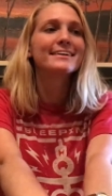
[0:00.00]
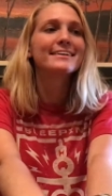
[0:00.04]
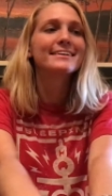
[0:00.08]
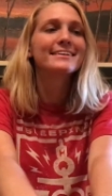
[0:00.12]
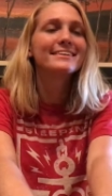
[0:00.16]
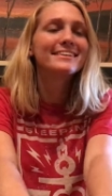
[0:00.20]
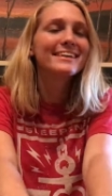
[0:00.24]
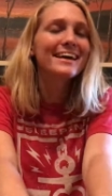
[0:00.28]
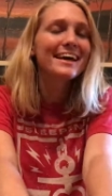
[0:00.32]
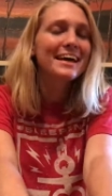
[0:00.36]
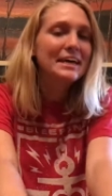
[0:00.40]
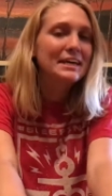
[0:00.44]

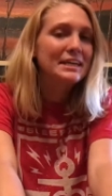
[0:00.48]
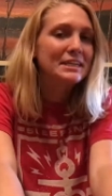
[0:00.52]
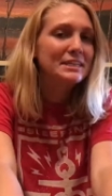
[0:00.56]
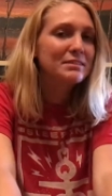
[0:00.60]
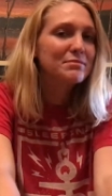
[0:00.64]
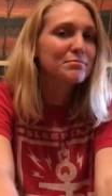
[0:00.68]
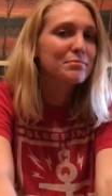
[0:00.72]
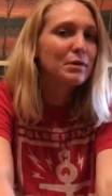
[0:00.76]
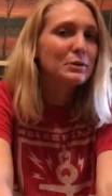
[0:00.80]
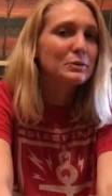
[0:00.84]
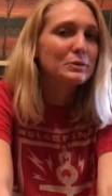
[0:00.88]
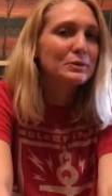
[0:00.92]
today is
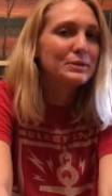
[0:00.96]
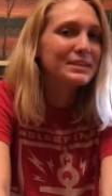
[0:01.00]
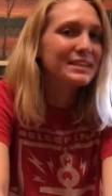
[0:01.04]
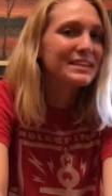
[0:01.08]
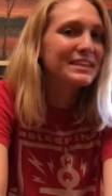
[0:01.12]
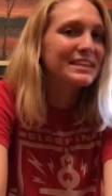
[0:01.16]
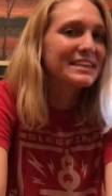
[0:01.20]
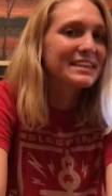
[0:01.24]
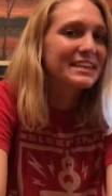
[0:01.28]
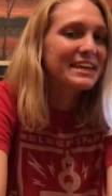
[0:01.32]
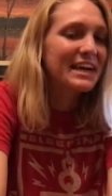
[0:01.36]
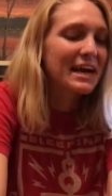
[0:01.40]

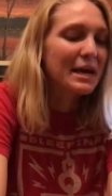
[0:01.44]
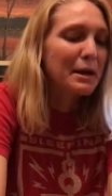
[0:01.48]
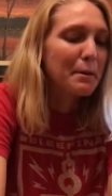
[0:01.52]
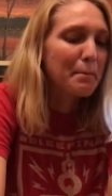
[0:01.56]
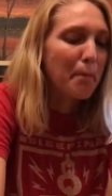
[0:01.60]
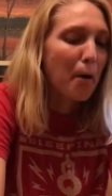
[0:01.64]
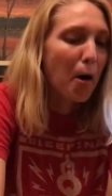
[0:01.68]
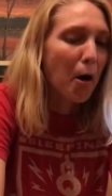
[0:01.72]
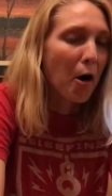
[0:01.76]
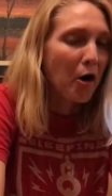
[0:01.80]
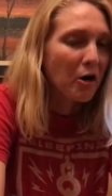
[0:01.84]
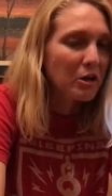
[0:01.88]
mostly an
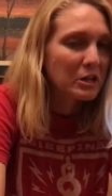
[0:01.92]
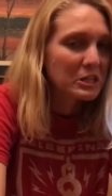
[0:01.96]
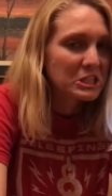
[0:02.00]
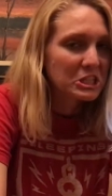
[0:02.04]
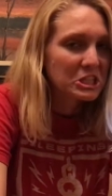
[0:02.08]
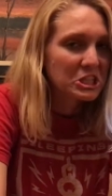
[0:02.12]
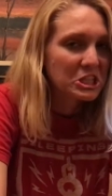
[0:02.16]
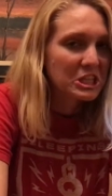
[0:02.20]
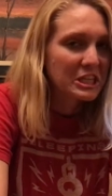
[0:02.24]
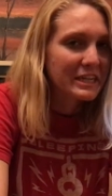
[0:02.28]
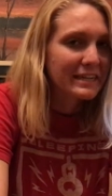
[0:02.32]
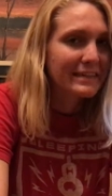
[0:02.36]

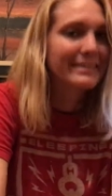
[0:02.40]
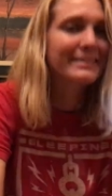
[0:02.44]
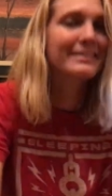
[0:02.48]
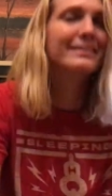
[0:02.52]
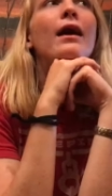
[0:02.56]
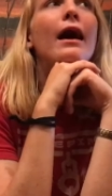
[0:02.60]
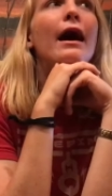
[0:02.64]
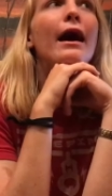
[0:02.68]
apology.